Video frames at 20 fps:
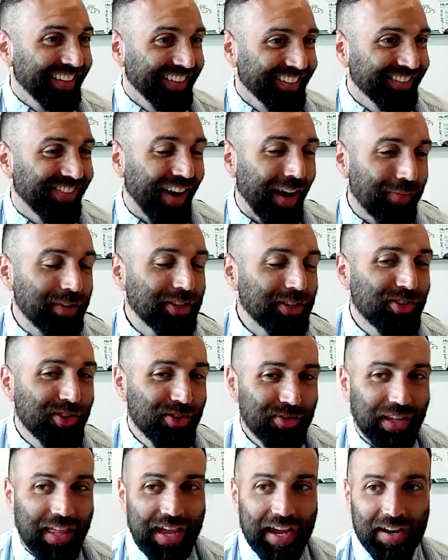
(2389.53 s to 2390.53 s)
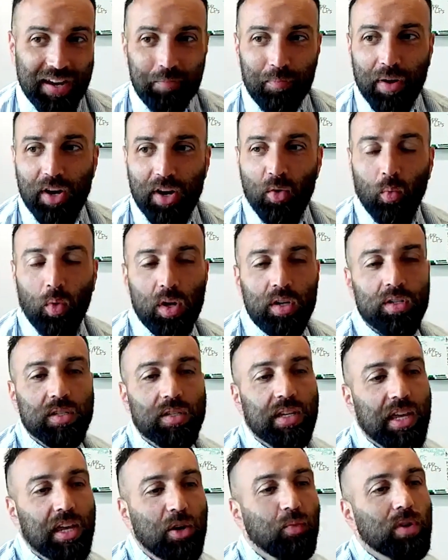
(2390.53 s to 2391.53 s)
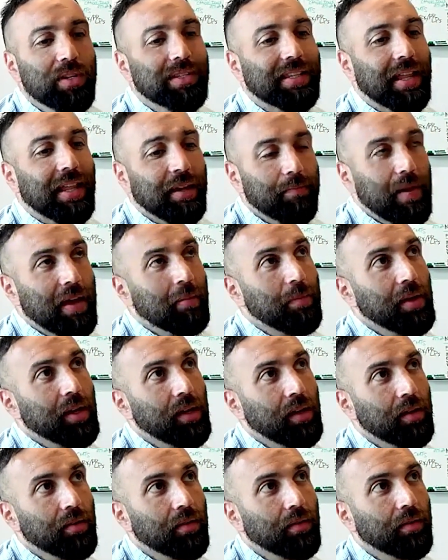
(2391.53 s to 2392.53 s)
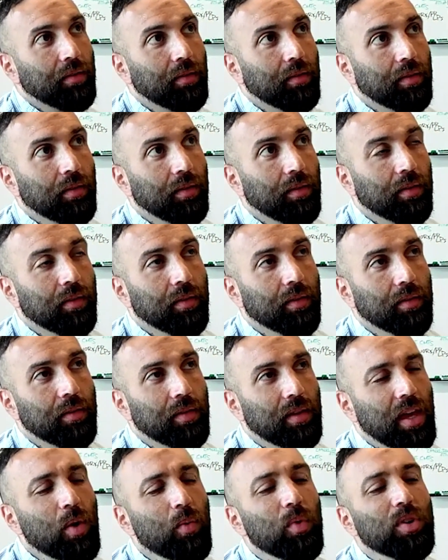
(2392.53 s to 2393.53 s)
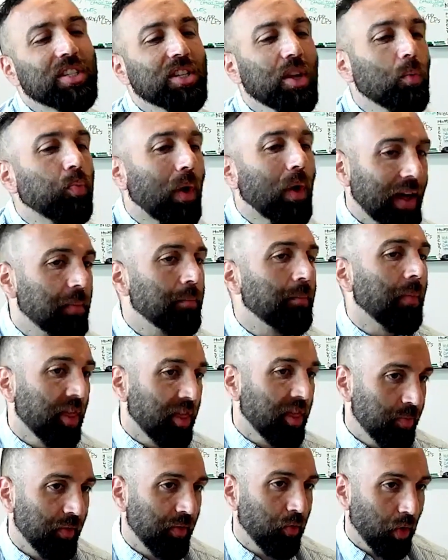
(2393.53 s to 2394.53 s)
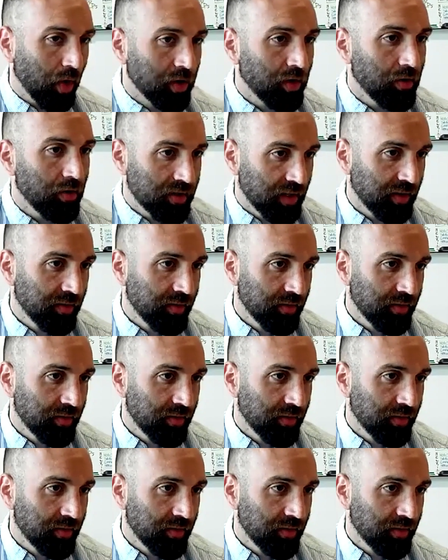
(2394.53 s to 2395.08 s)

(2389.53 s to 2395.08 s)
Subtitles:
but probably too late. But it was like maybe it was still probably a month before closing.